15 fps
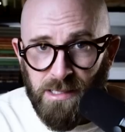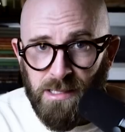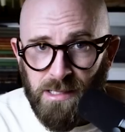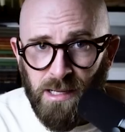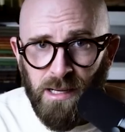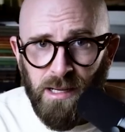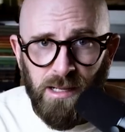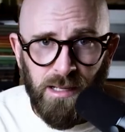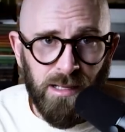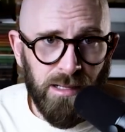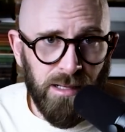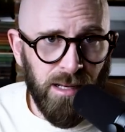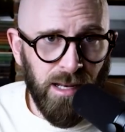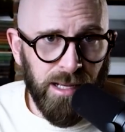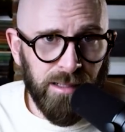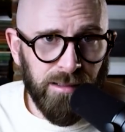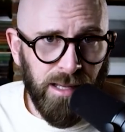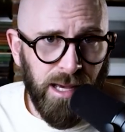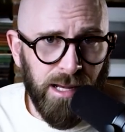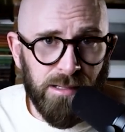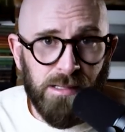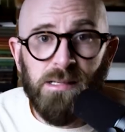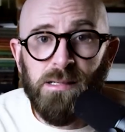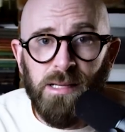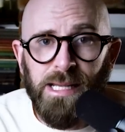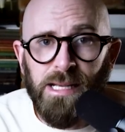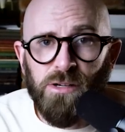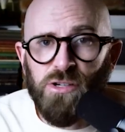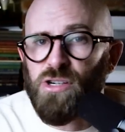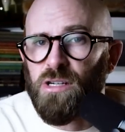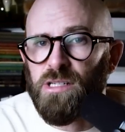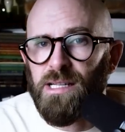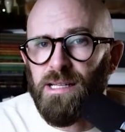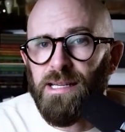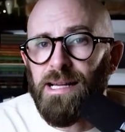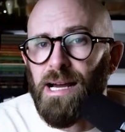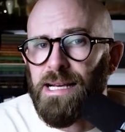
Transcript: star like that, slingshotting